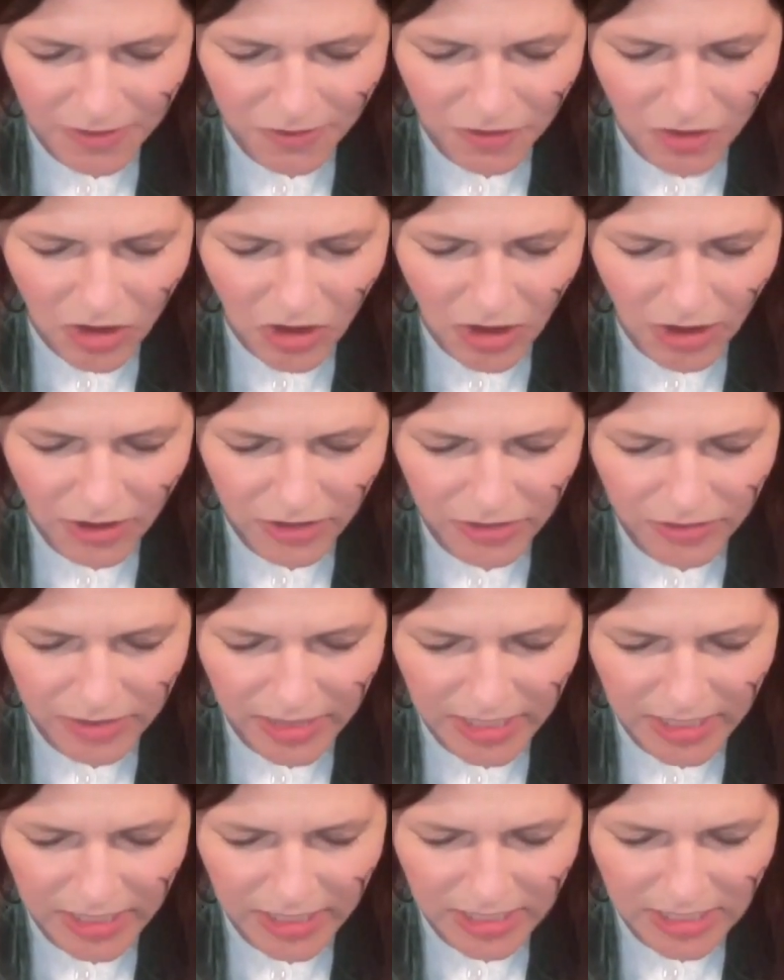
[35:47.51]
for
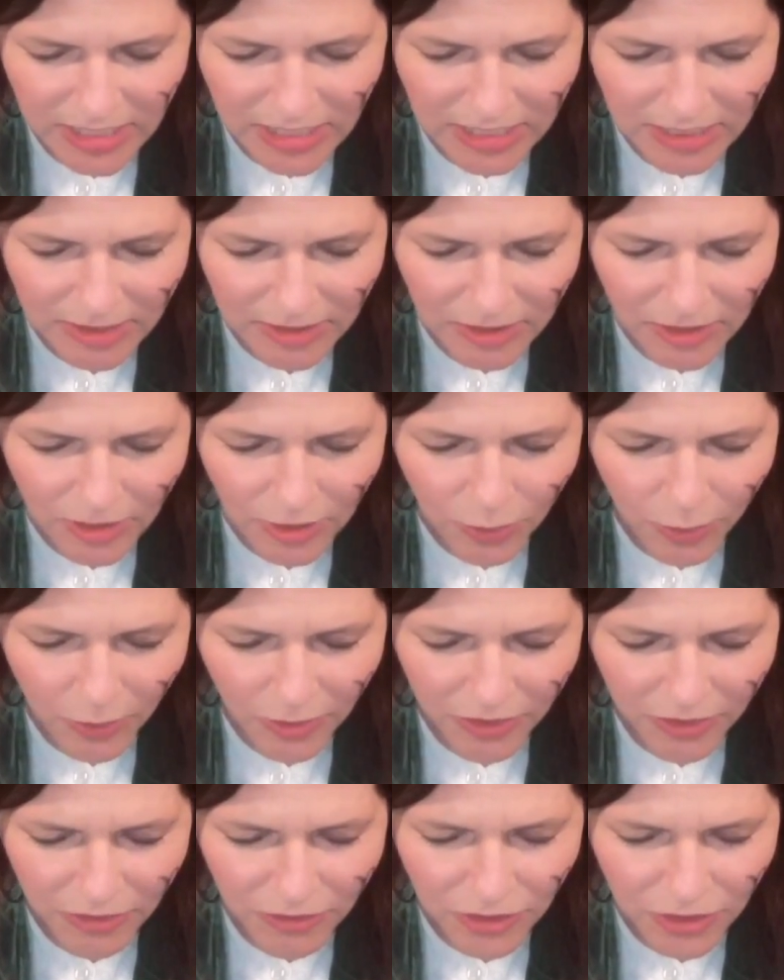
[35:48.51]
honoring us
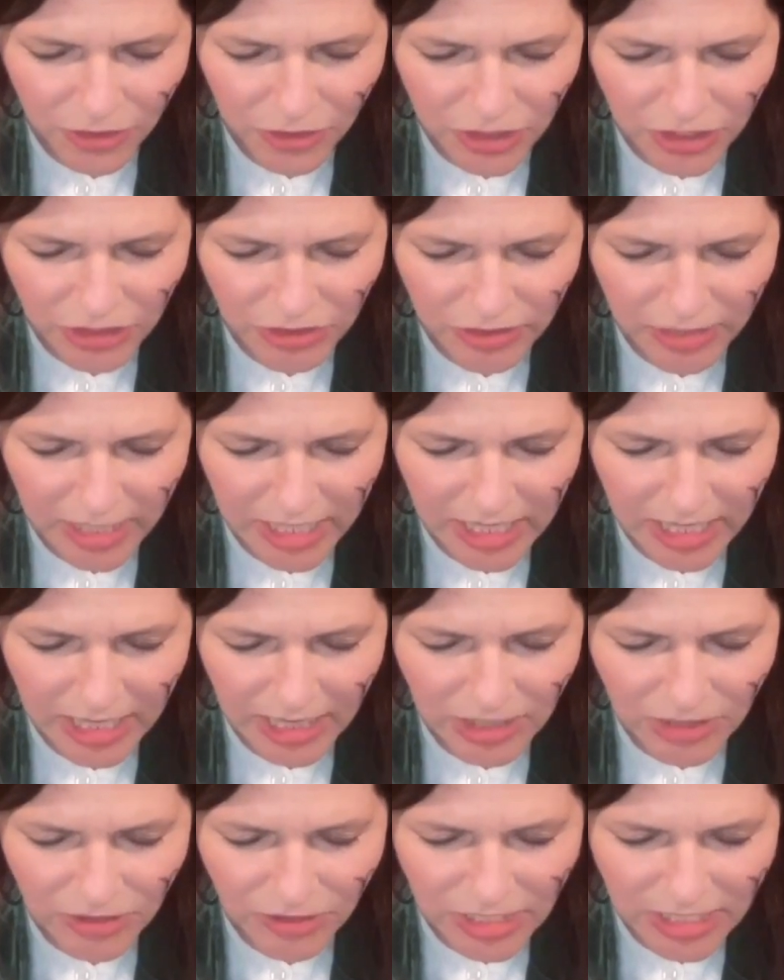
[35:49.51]
with your nurturing
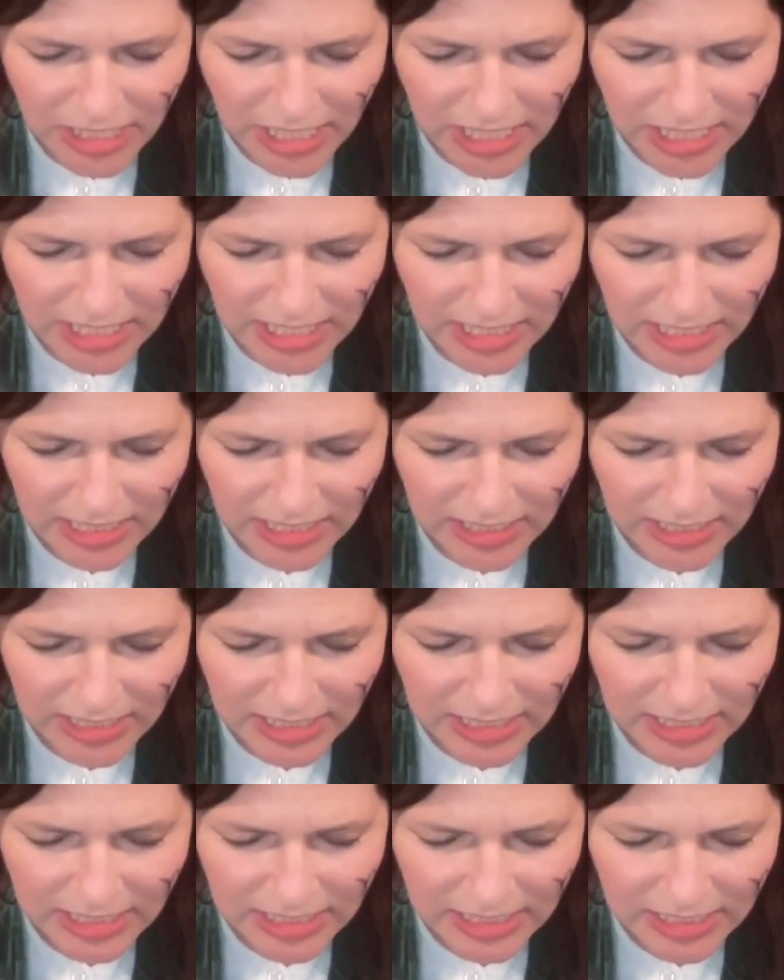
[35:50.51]
and your
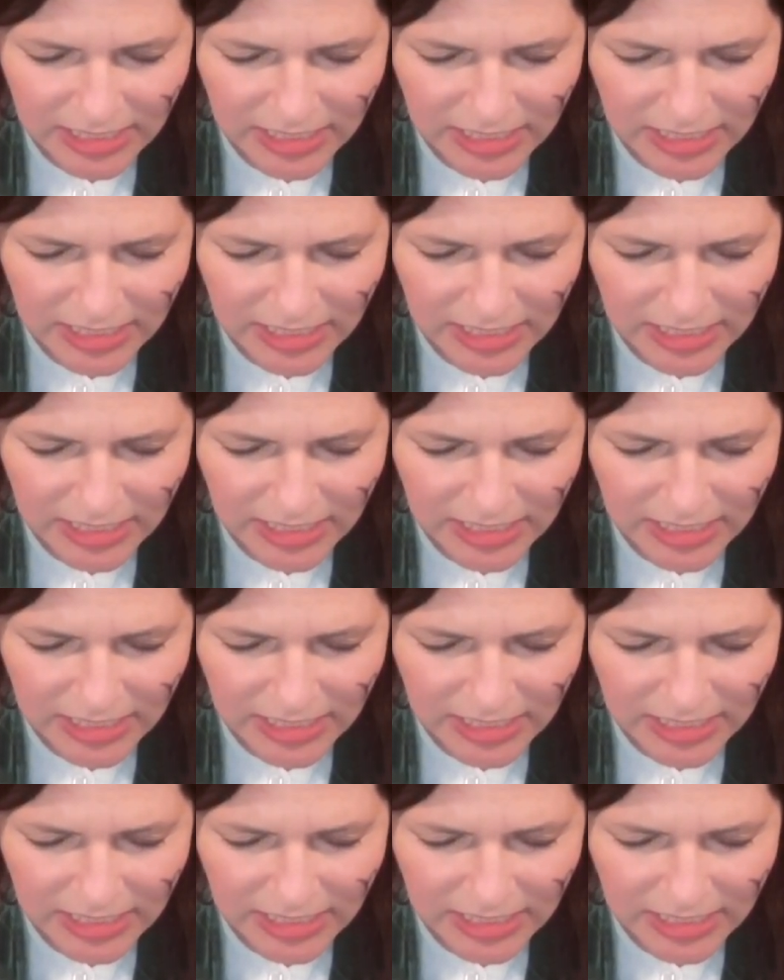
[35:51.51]
sustenance.